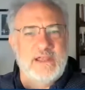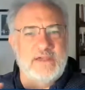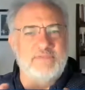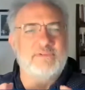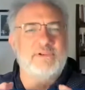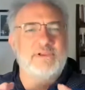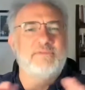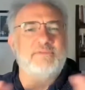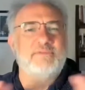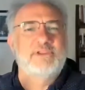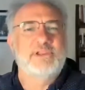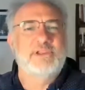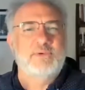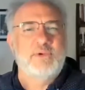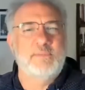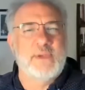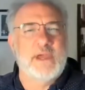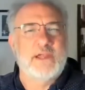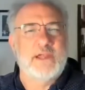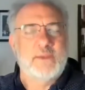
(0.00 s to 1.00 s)
Every everything
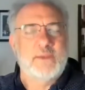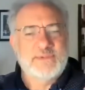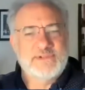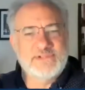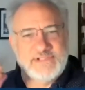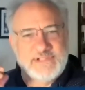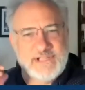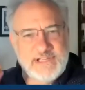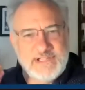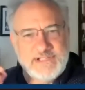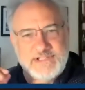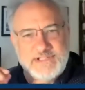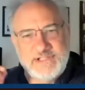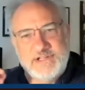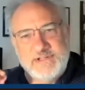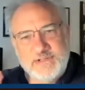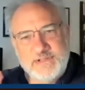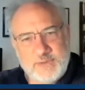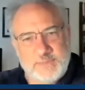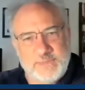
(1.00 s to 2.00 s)
we back up is sliced
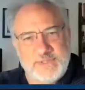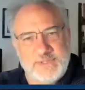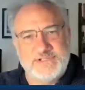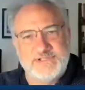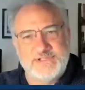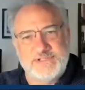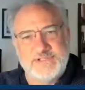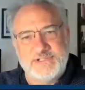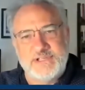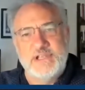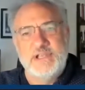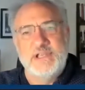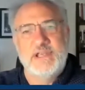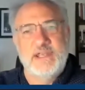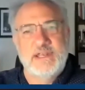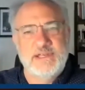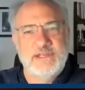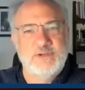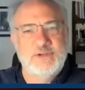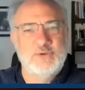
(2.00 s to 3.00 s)
into little pieces,
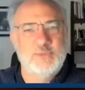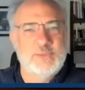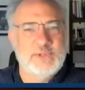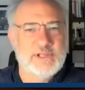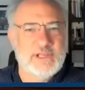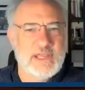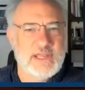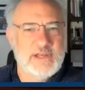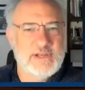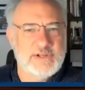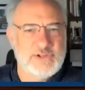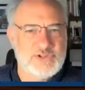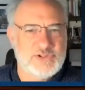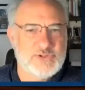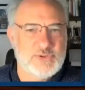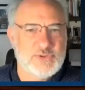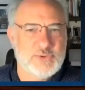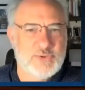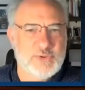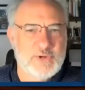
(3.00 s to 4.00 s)
deduplicated and
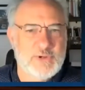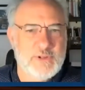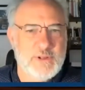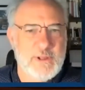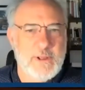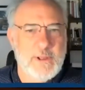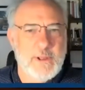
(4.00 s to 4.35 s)
stored.